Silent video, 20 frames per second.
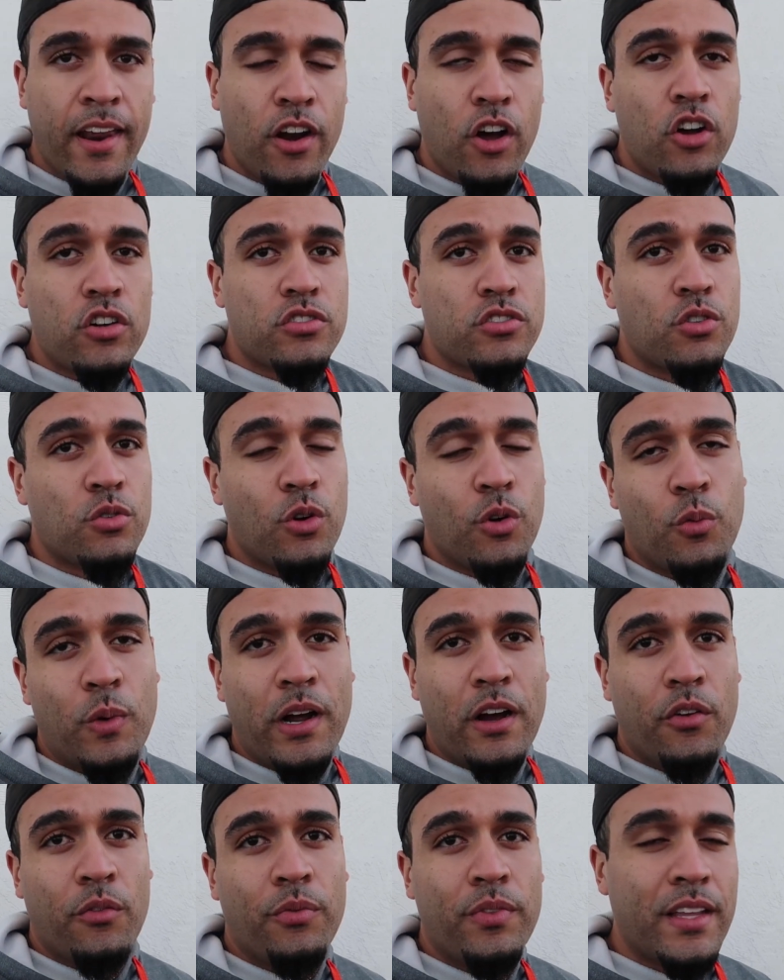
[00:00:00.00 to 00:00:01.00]
And also
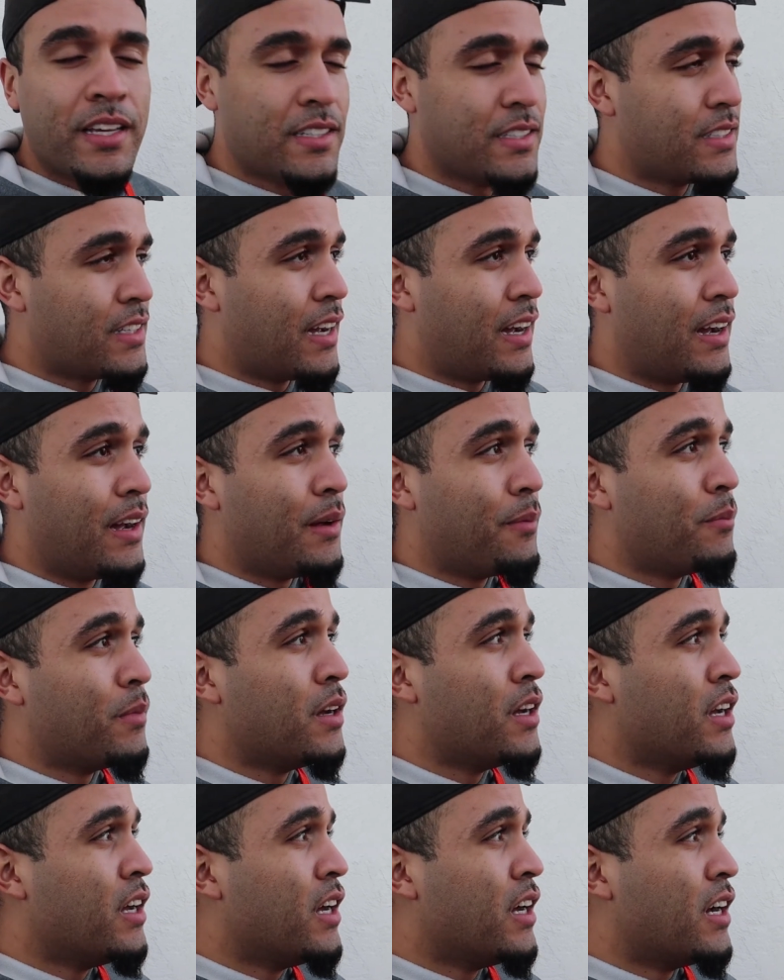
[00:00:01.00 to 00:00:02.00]
around this time,
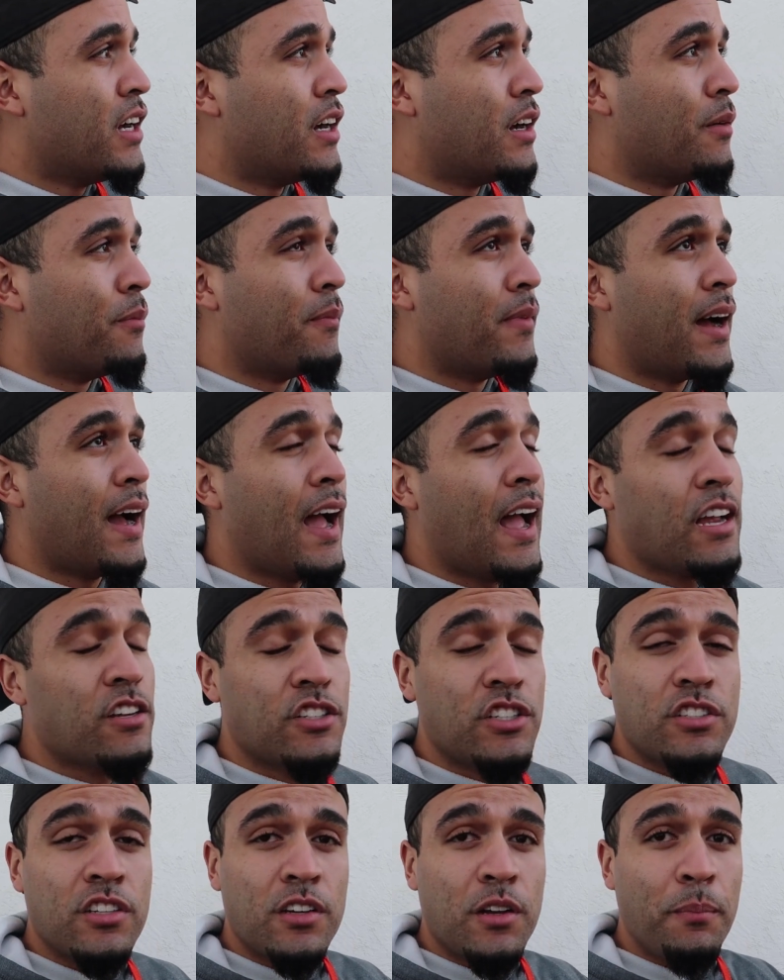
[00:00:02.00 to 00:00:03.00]
um, I
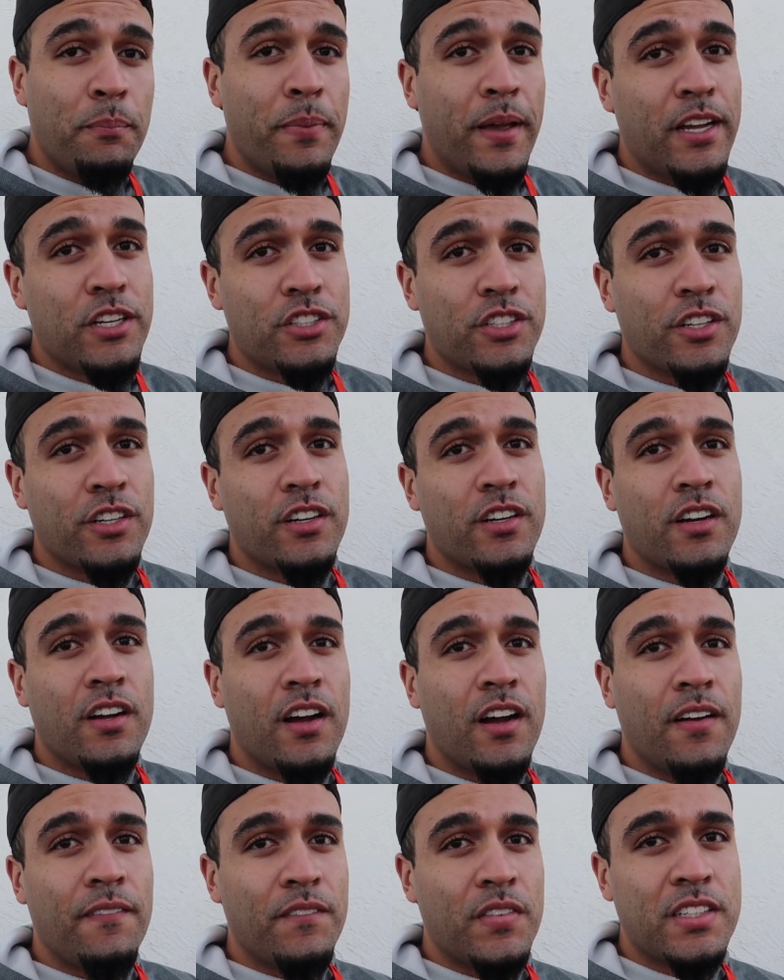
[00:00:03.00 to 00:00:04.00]
actually took a picture
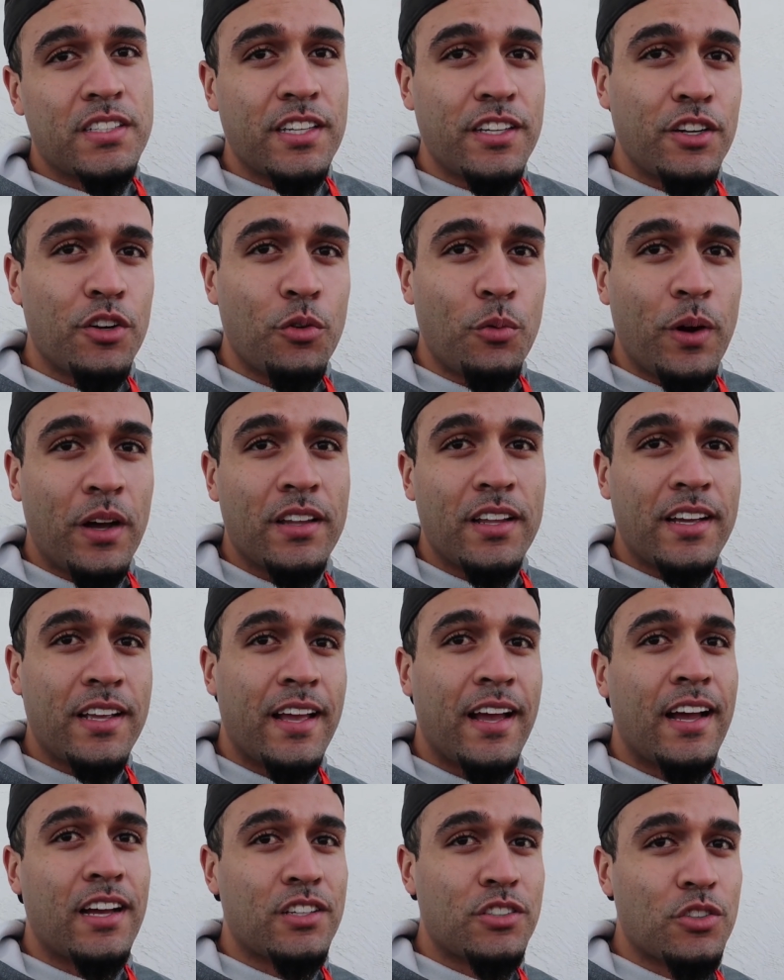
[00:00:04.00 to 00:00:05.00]
of Cinderella
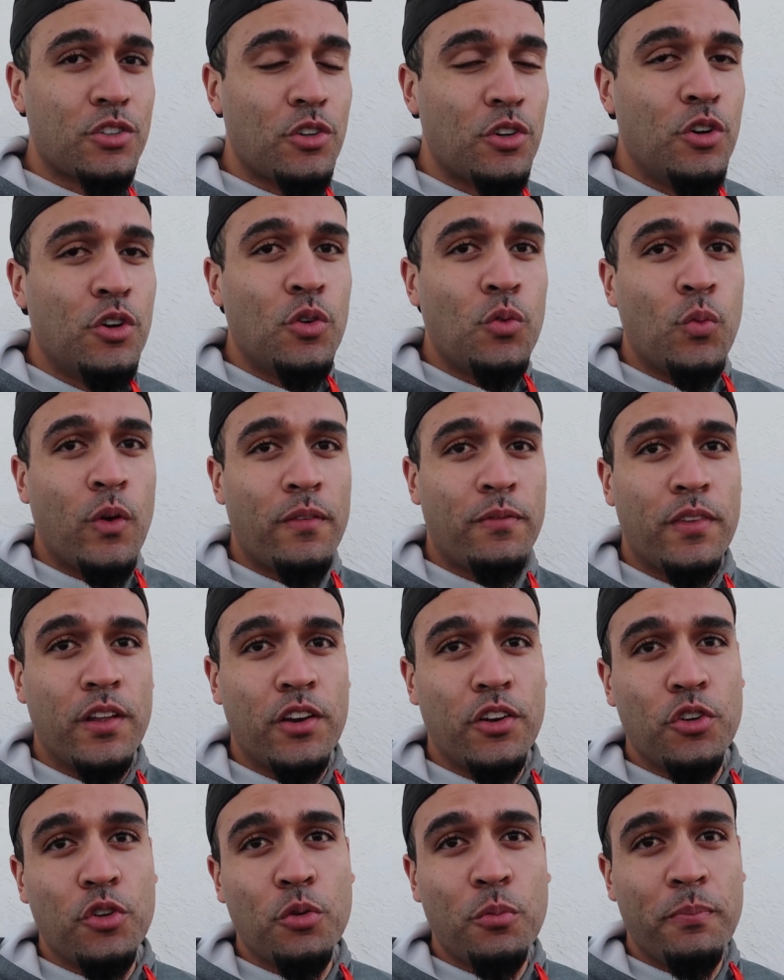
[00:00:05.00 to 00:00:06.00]
Castle with the
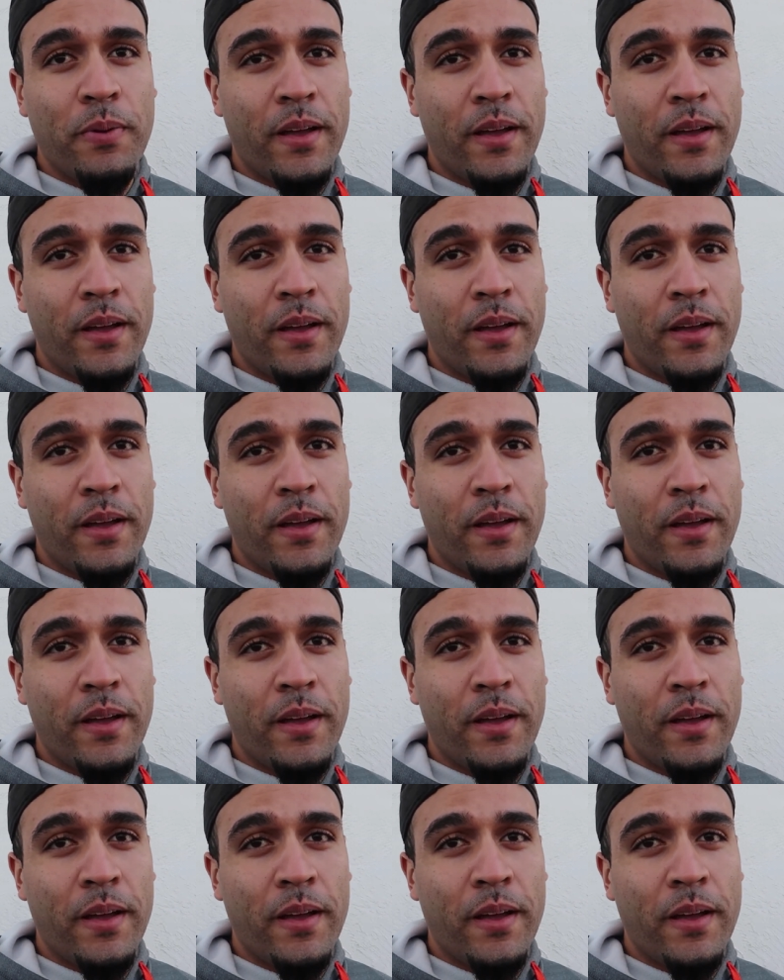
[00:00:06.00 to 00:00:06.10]
new